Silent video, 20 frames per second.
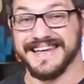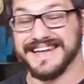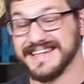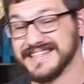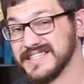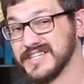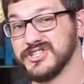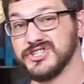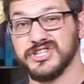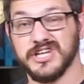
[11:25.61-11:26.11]
It
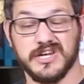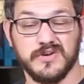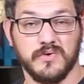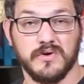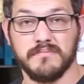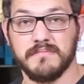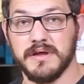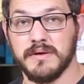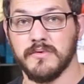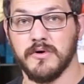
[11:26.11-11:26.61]
is a
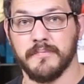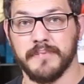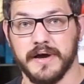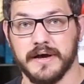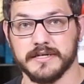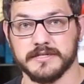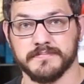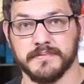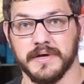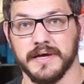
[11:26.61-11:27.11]
genuine Meanwell
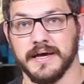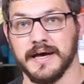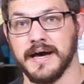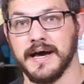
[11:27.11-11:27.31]
power supply.